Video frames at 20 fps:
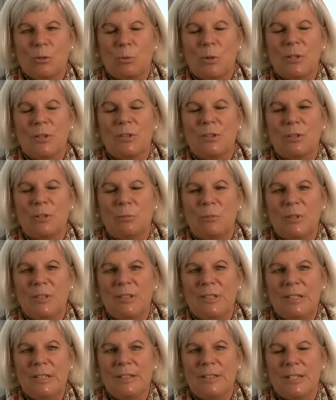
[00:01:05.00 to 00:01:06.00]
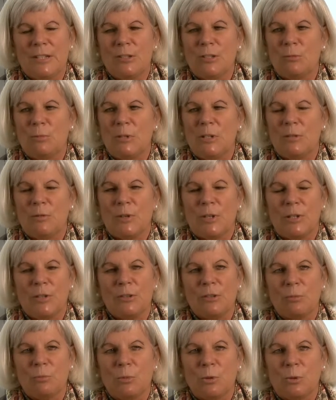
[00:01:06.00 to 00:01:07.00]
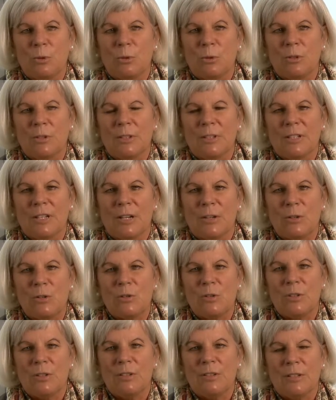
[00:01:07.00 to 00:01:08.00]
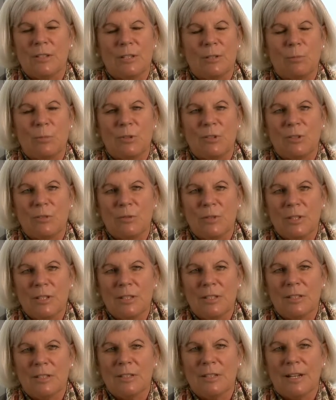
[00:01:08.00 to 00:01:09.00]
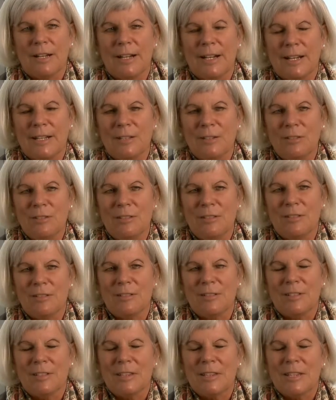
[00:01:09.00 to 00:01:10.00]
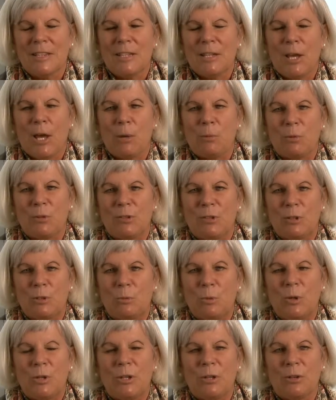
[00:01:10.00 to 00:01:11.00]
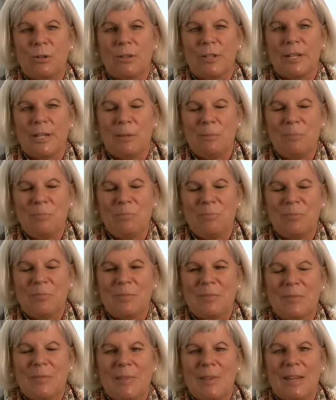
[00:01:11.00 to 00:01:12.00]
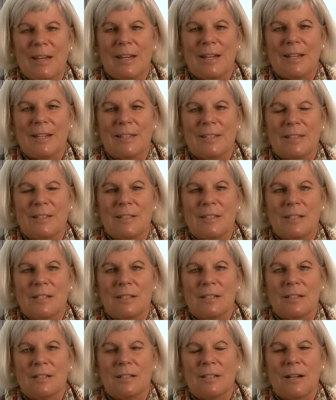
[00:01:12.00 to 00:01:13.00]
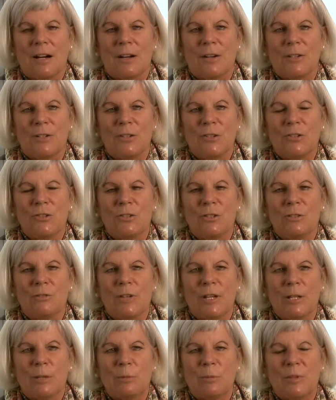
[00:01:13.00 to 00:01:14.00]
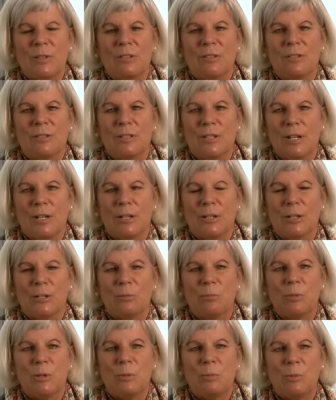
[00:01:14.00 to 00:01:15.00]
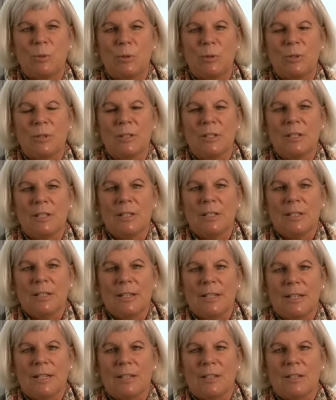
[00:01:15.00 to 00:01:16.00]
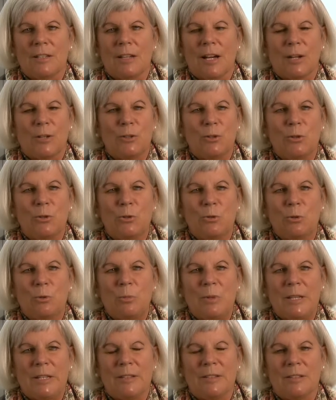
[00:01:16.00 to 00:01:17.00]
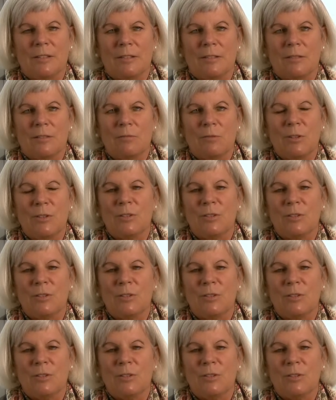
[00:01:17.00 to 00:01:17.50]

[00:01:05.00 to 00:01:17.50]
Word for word: The ones that are missing tend to be the very small countries in the Pacific Islands, and we're still working on them. And uh, our initiative helped us to target people in unusual places, for